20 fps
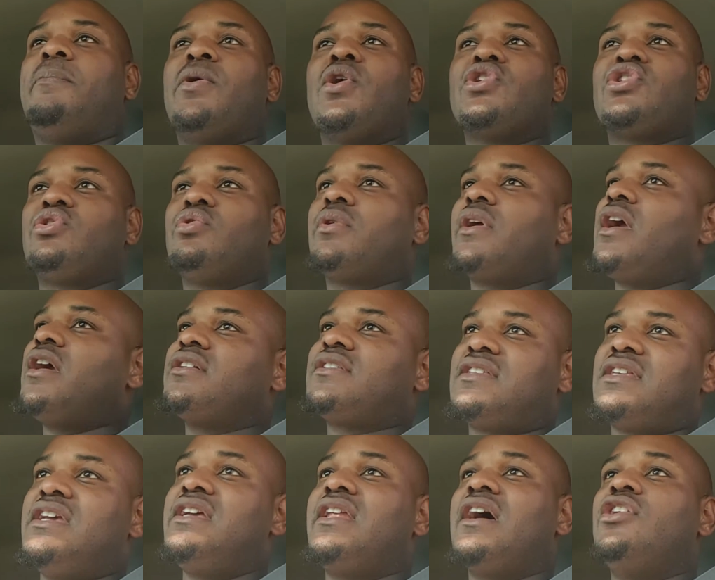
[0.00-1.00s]
personal
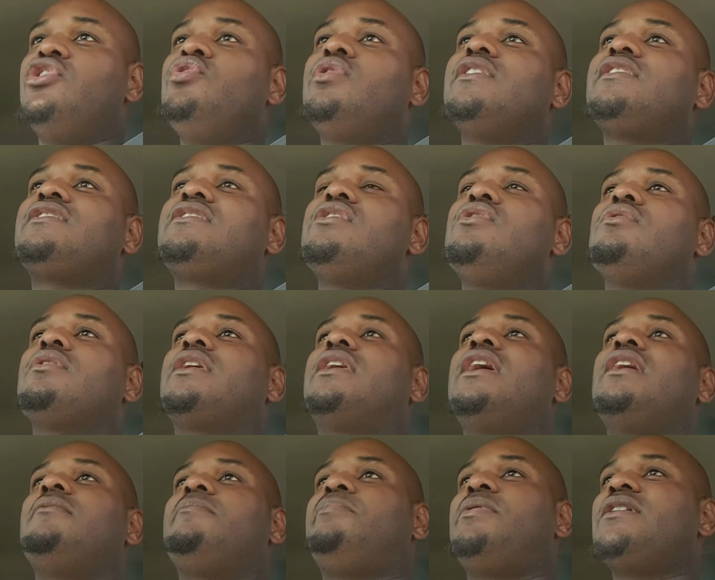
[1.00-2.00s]
guarantee. Now, you can still
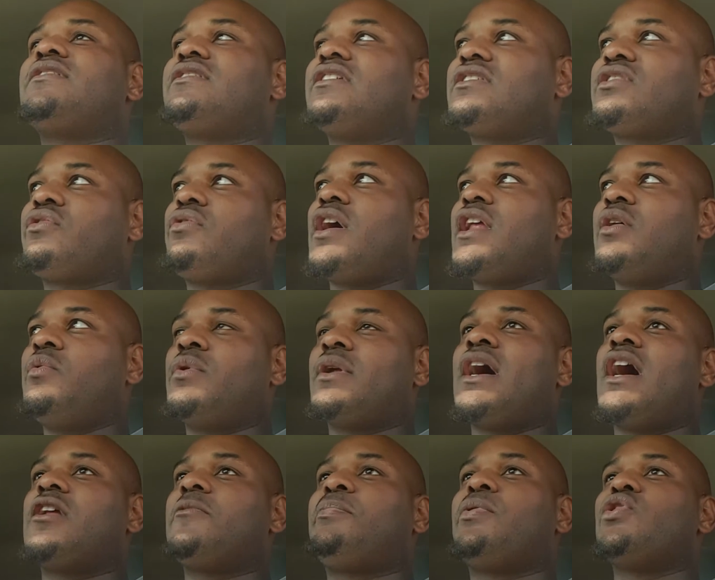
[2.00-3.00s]
get business credit
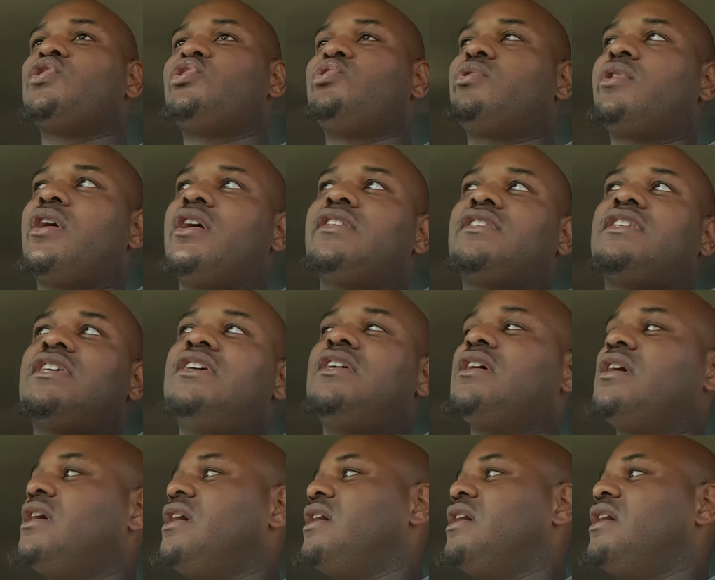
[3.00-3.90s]
without a personal guarantee,